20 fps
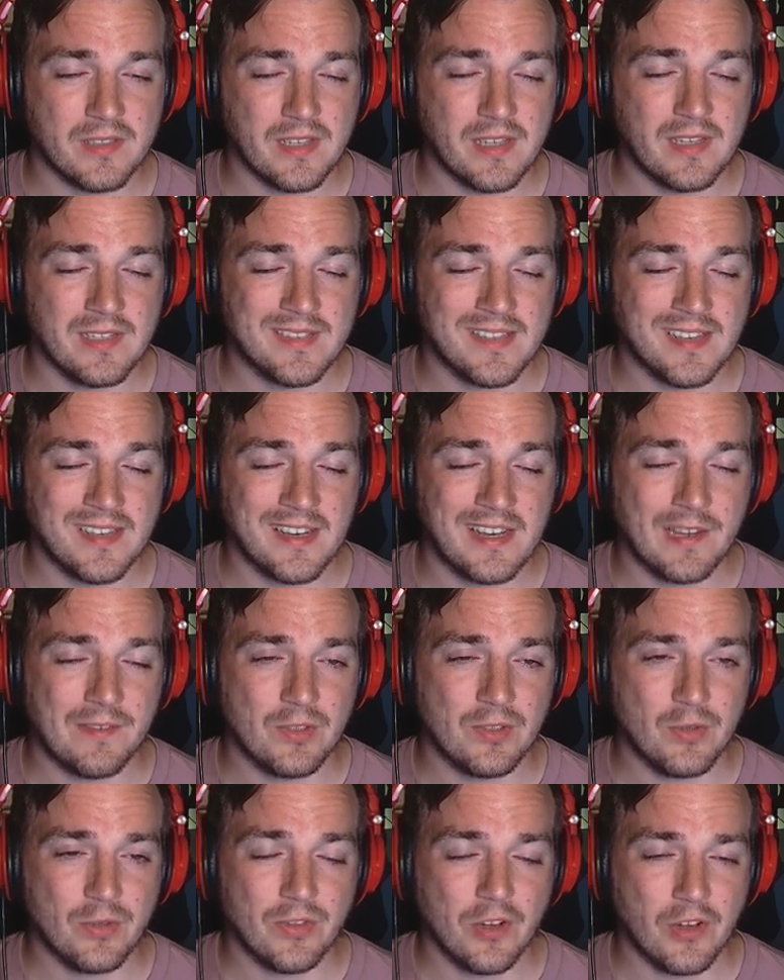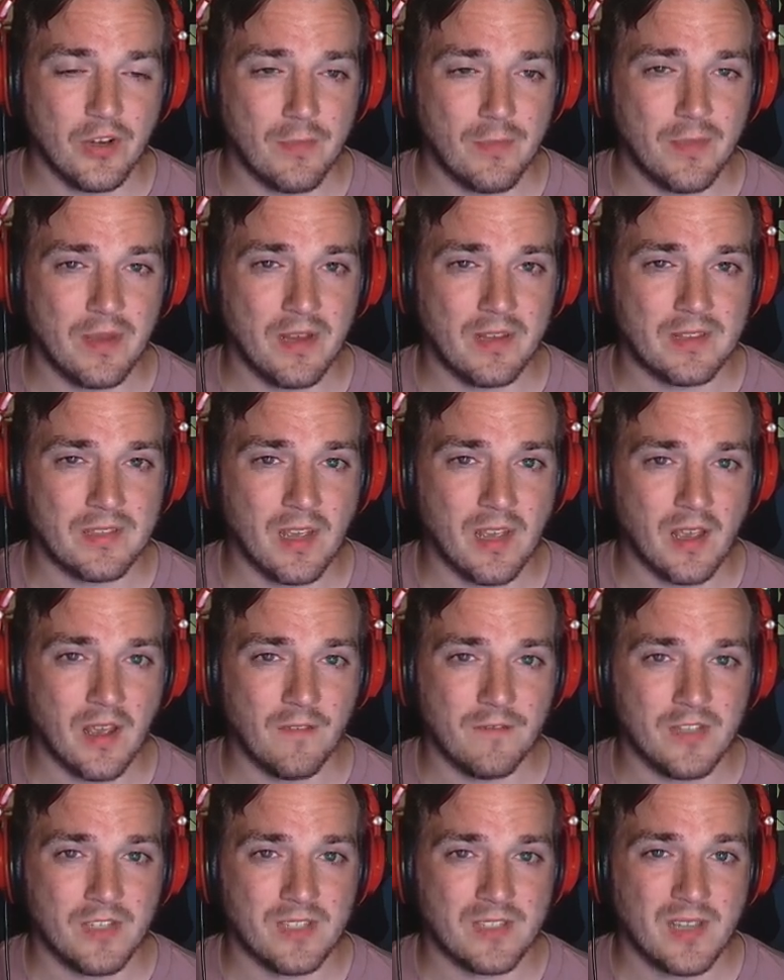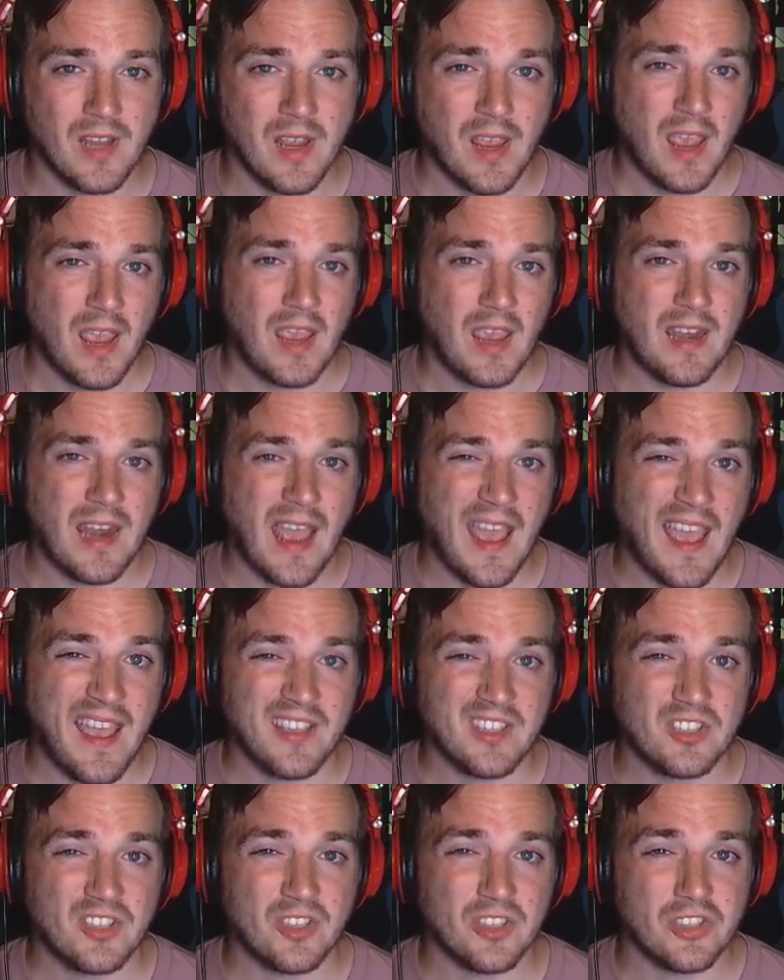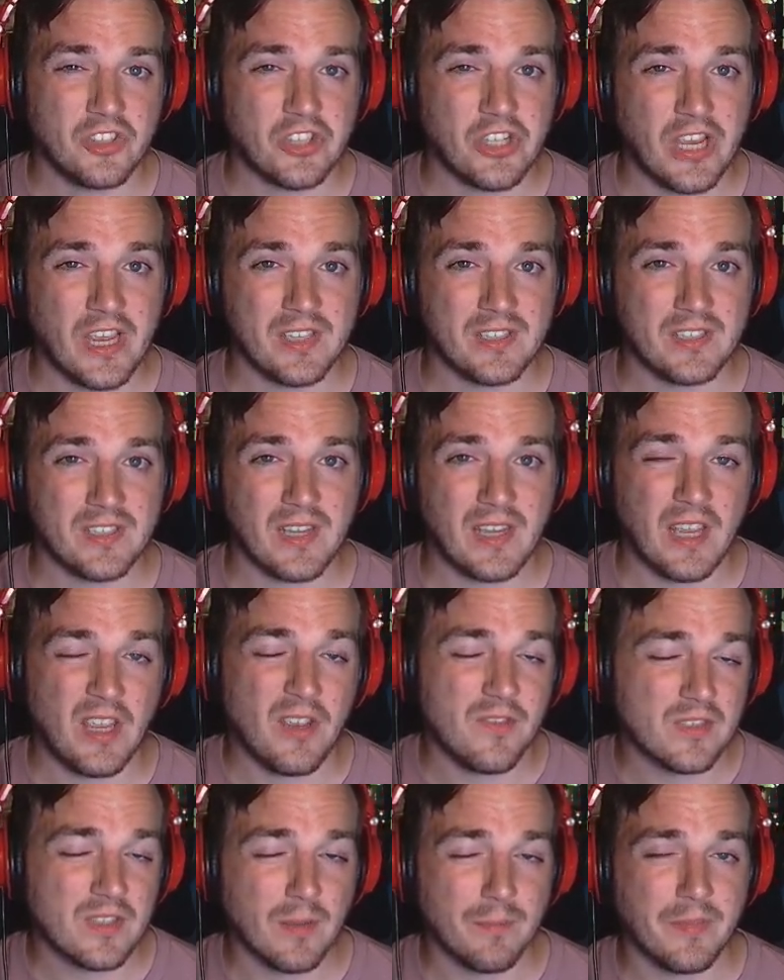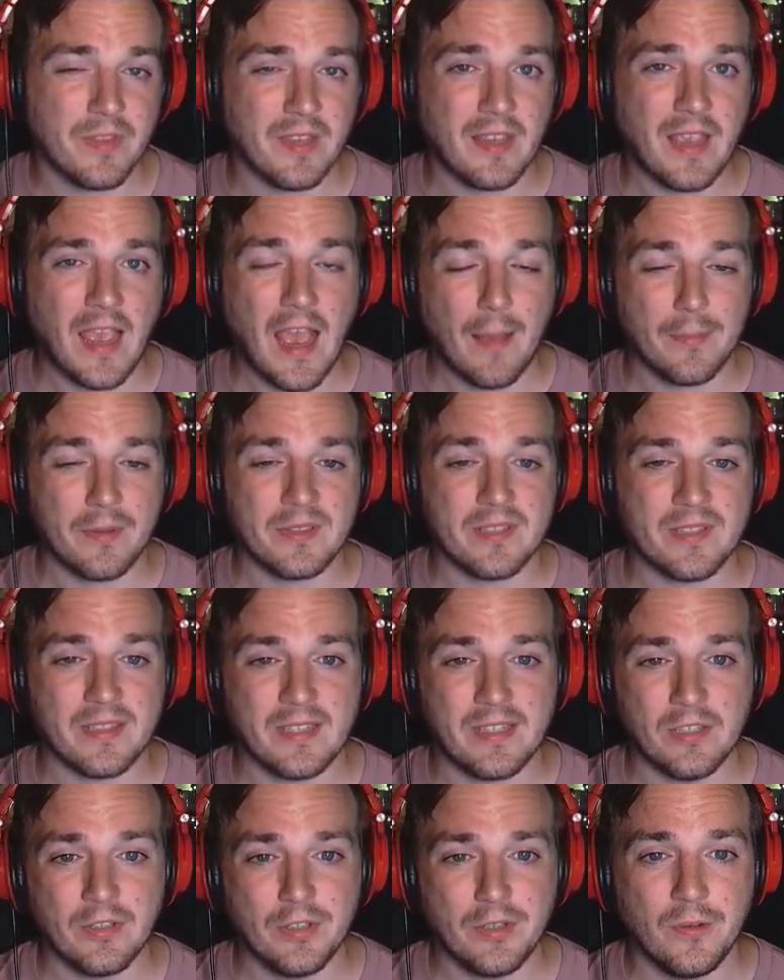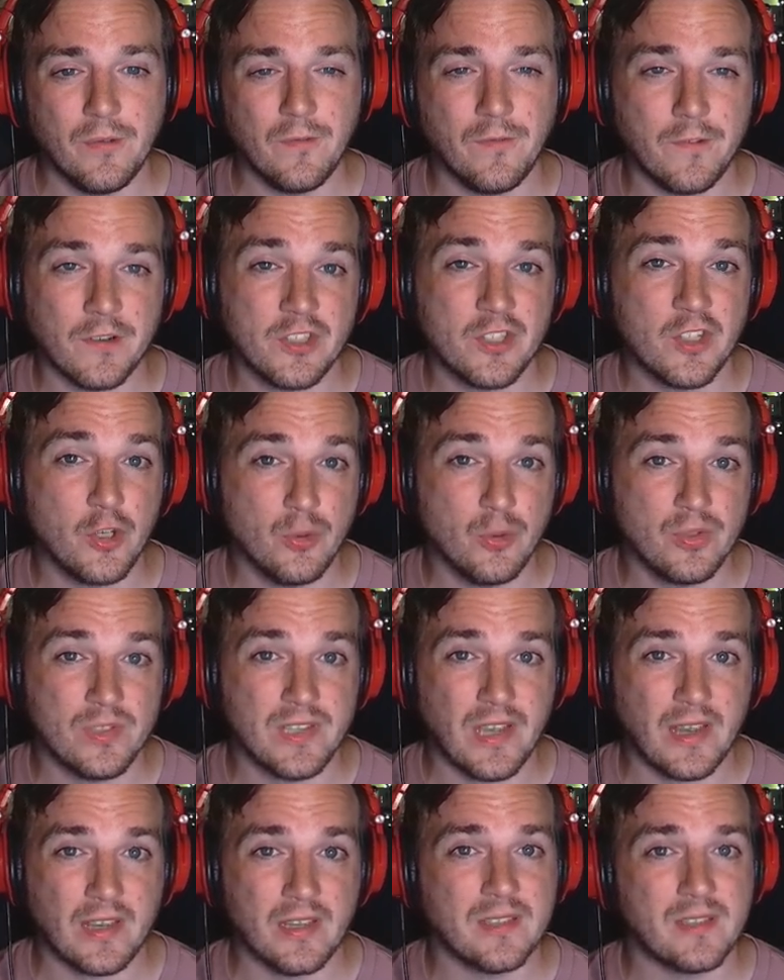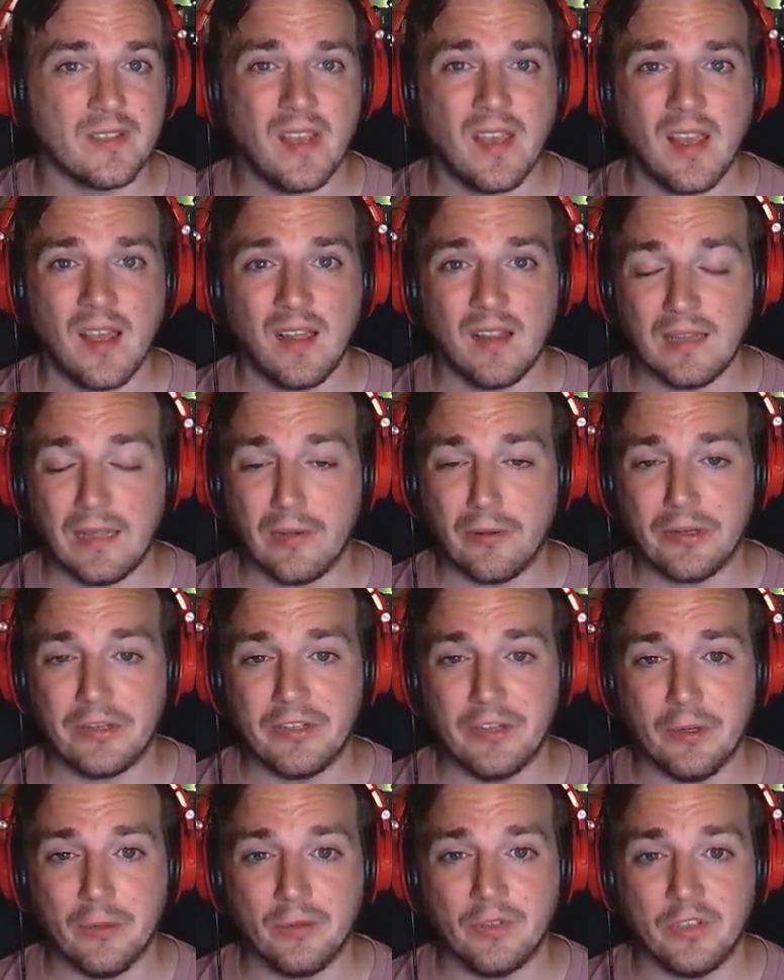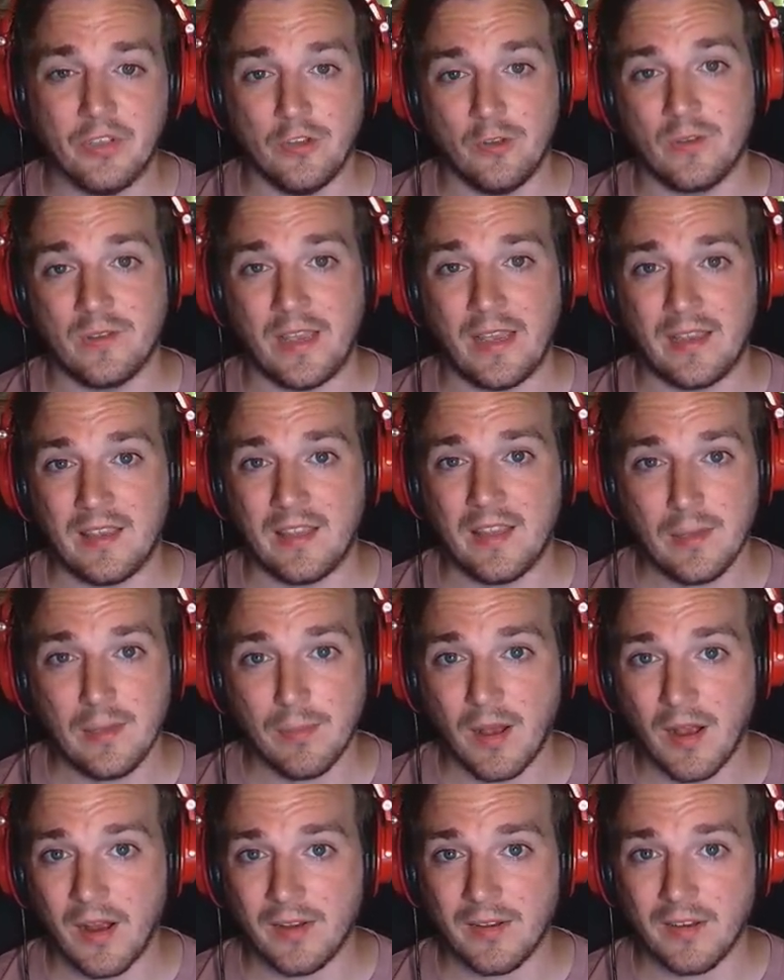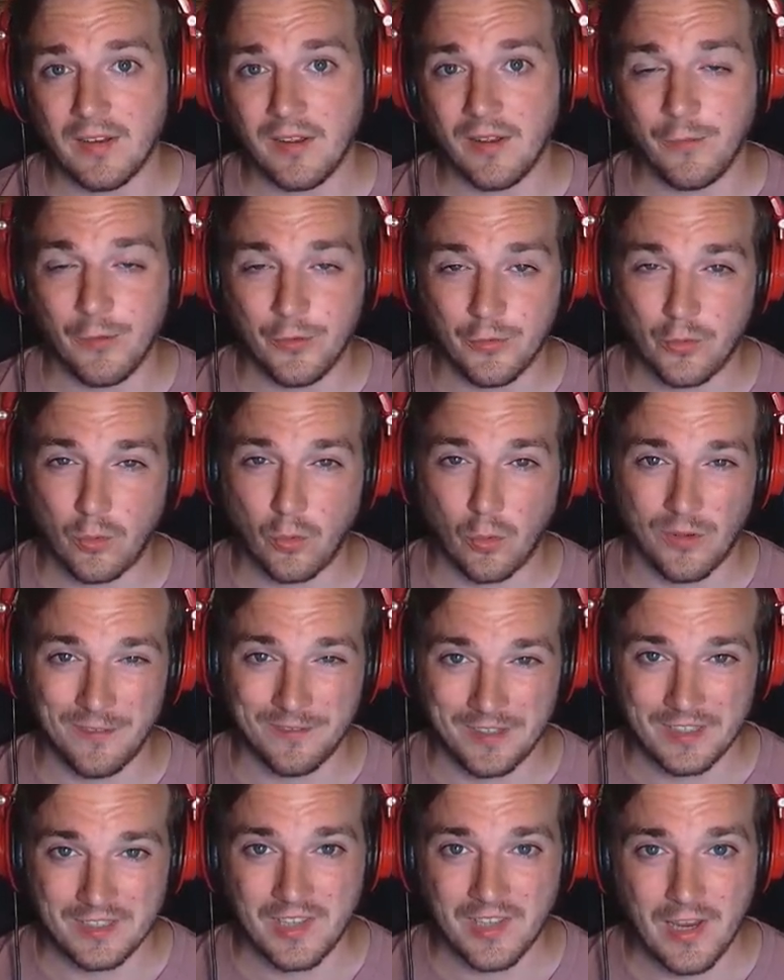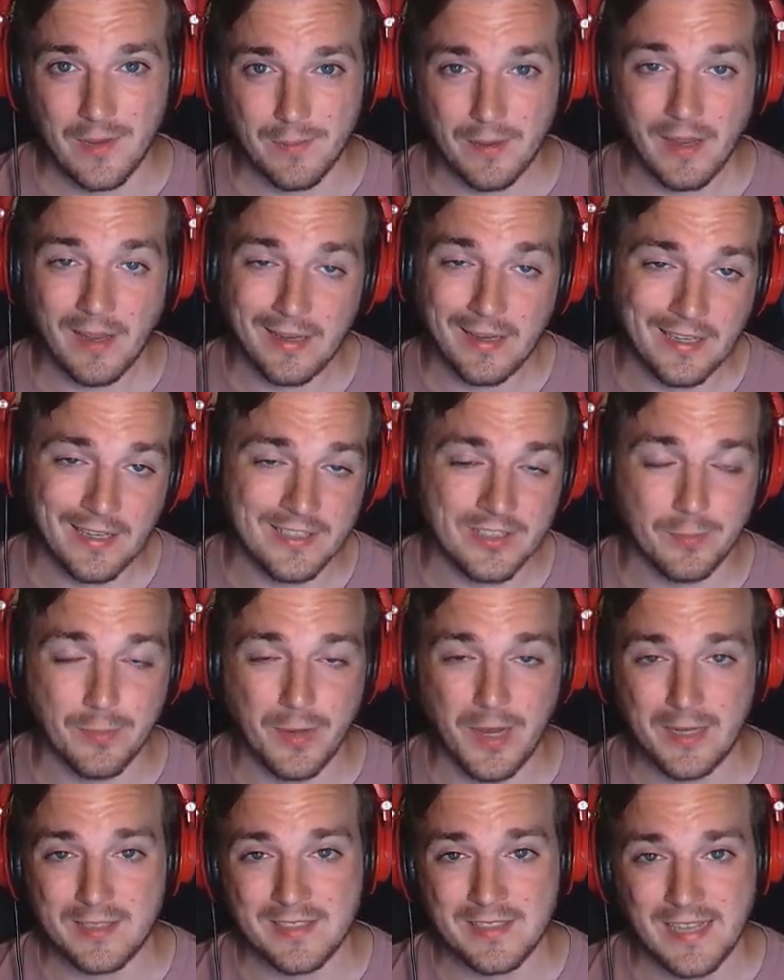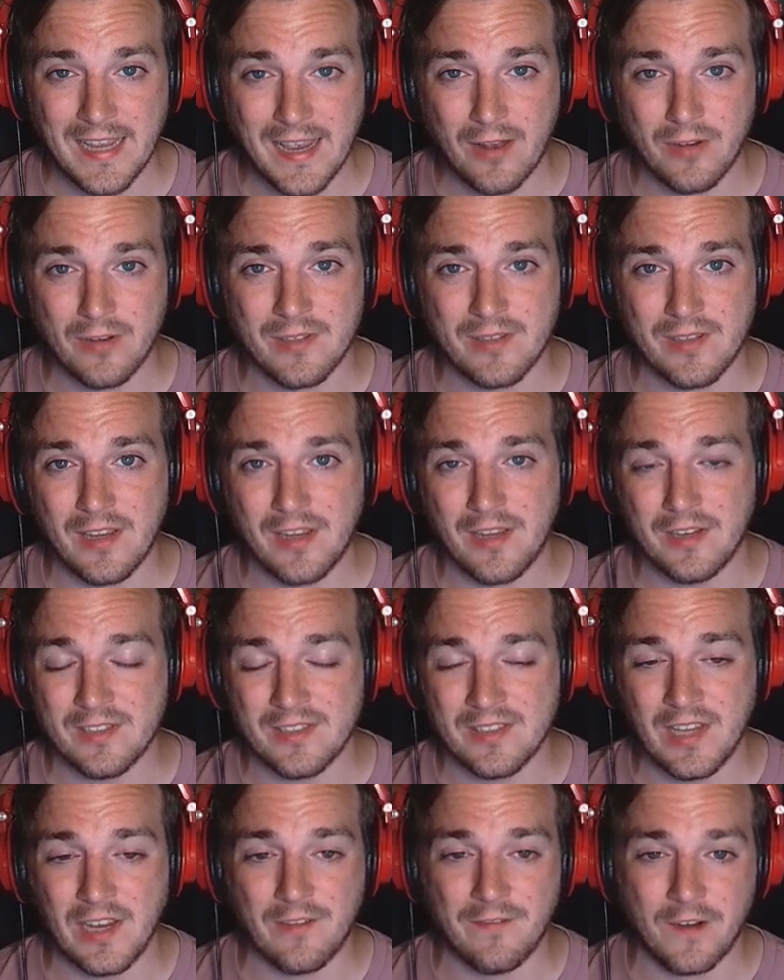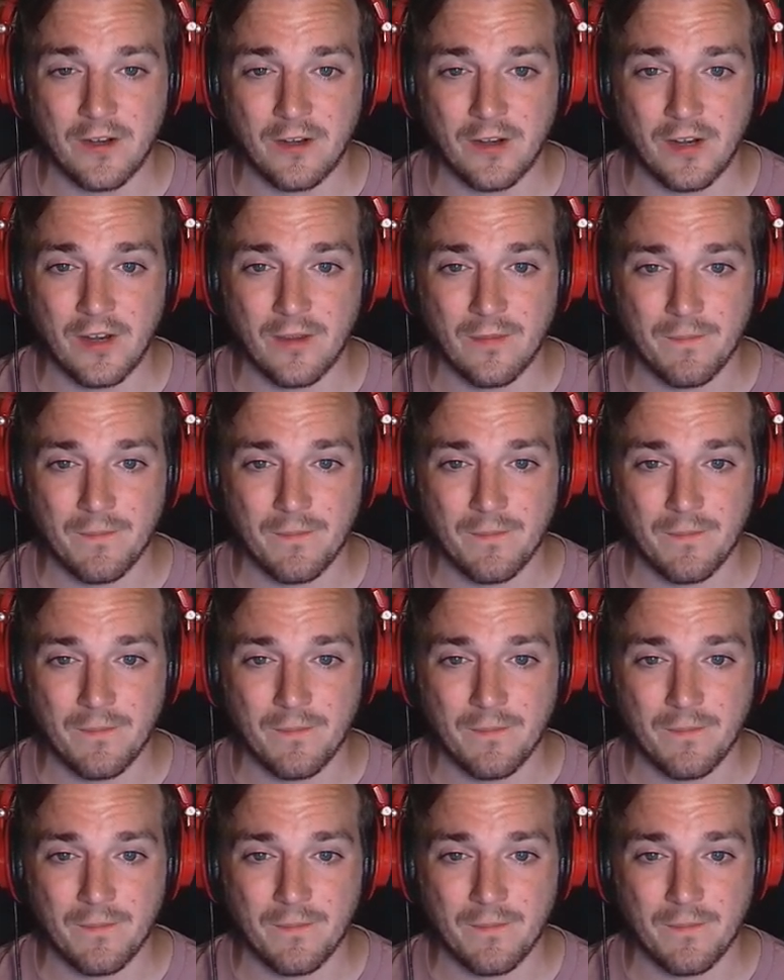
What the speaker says: it gives you 30 minutes of just an extra chance if something happens to kill you for 2 seconds, allowing you to use that keybind and the Scroll of Escape and get you back to town in a safe area.